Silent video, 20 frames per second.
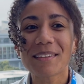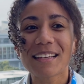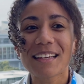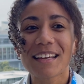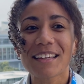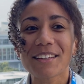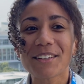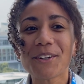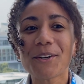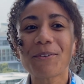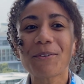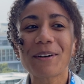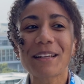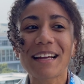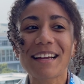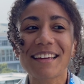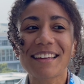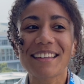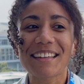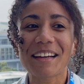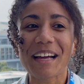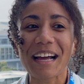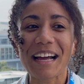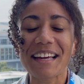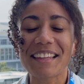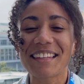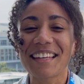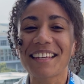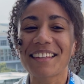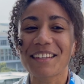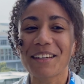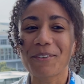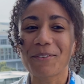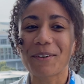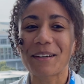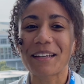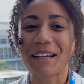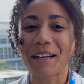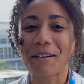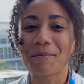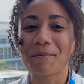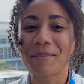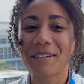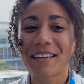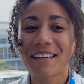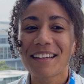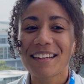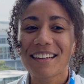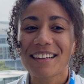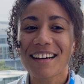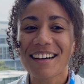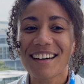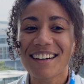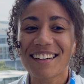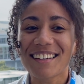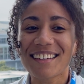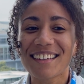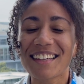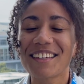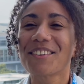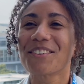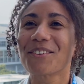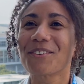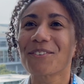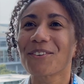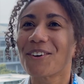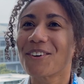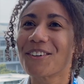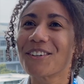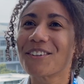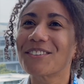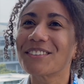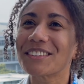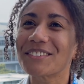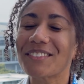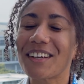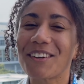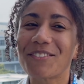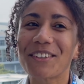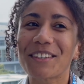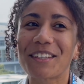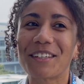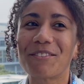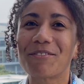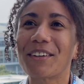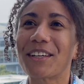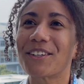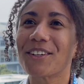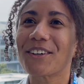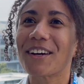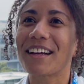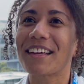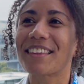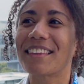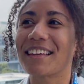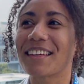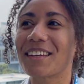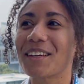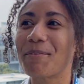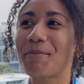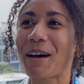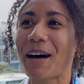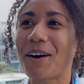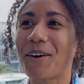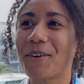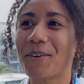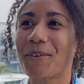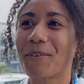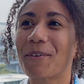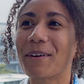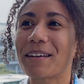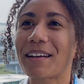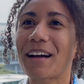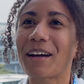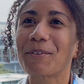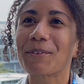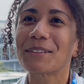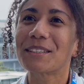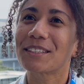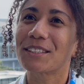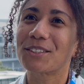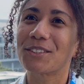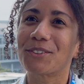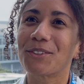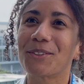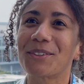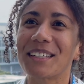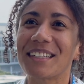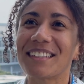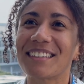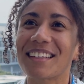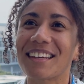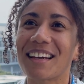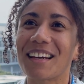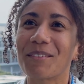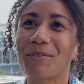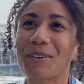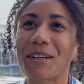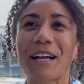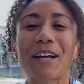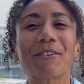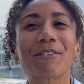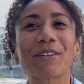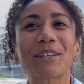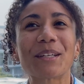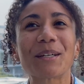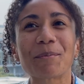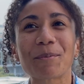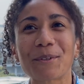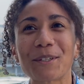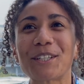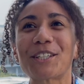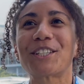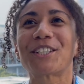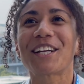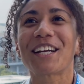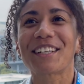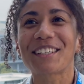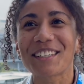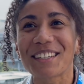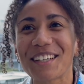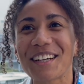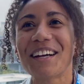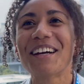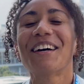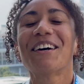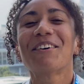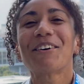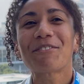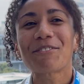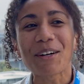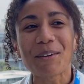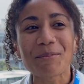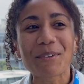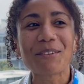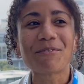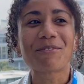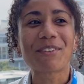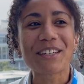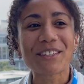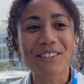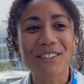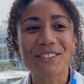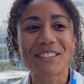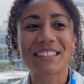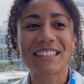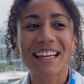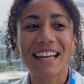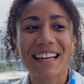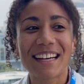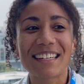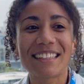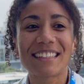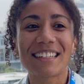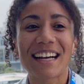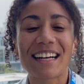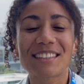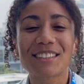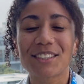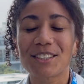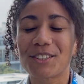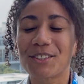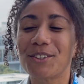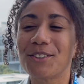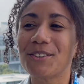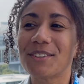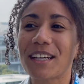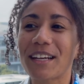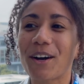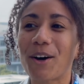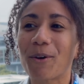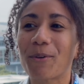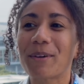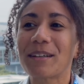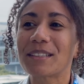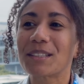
What I think that when I'm in the role of a convener, I think about when I was a student and what I really appreciated from conveners. And as a student, I always